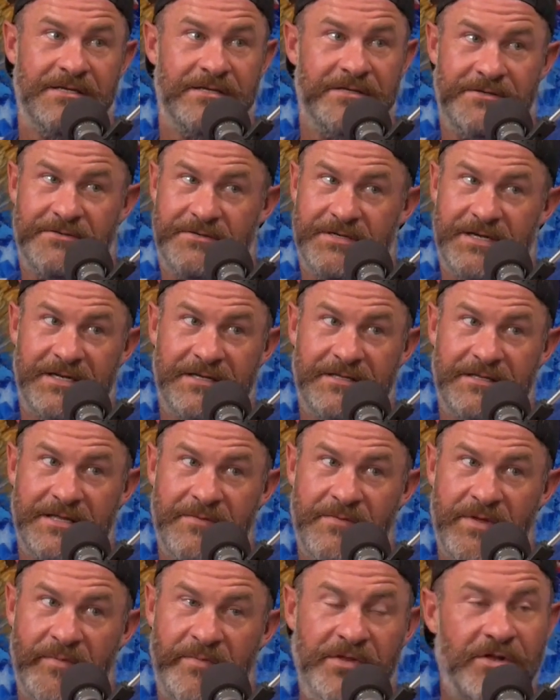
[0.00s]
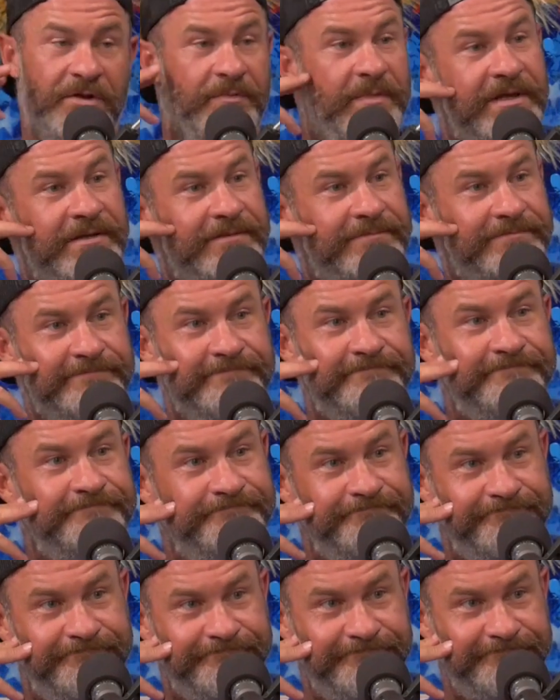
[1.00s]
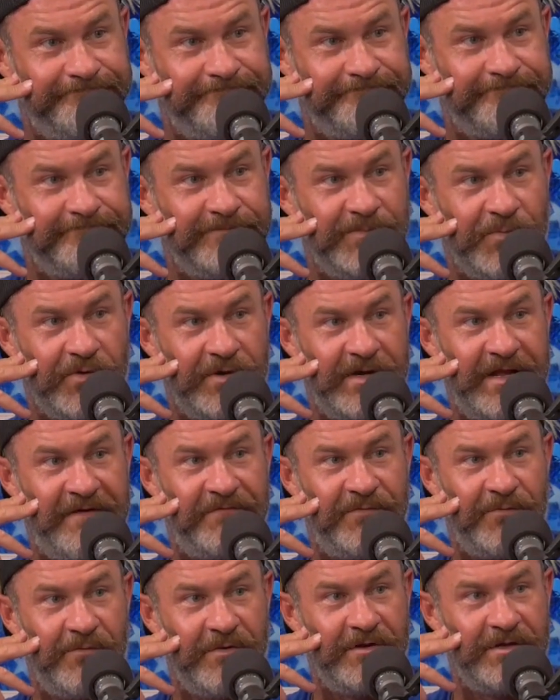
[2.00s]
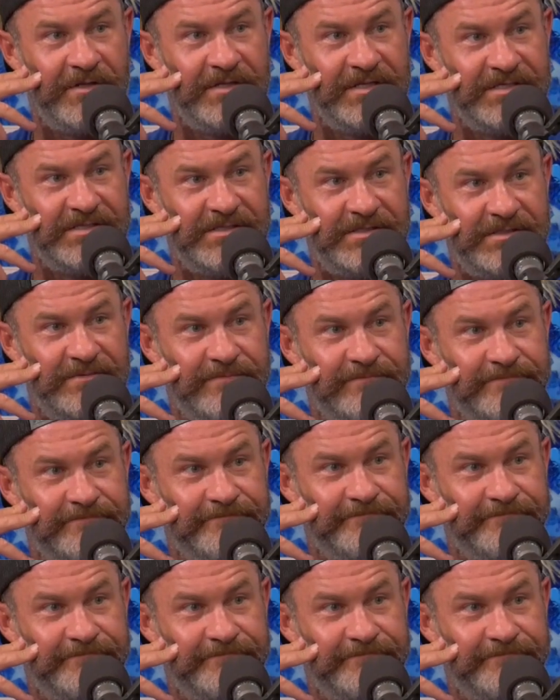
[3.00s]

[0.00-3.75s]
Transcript: you kind of clam up a little bit. We're gonna have to work on this.